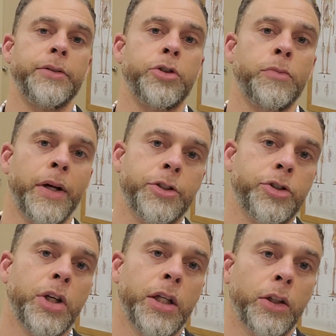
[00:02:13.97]
Too
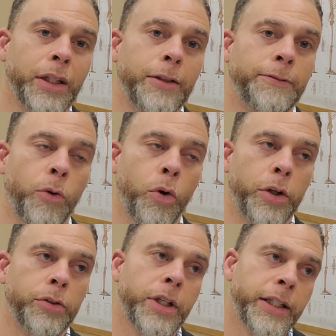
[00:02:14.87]
much looking
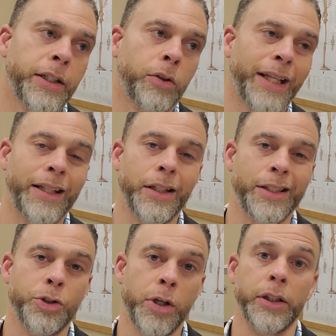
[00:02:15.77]
for, that
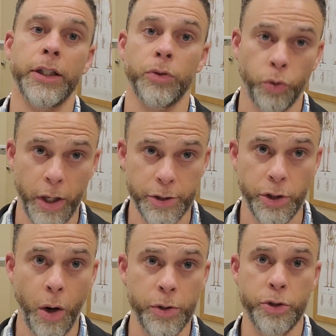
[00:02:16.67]
adrenaline rush,
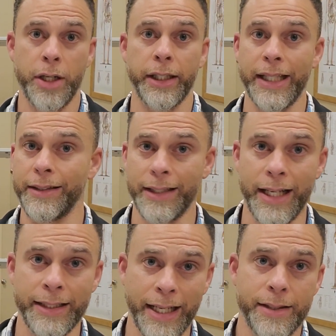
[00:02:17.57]
always trying to get to
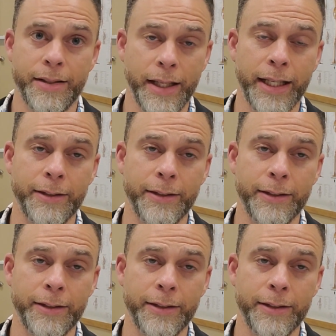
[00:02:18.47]
that next thing.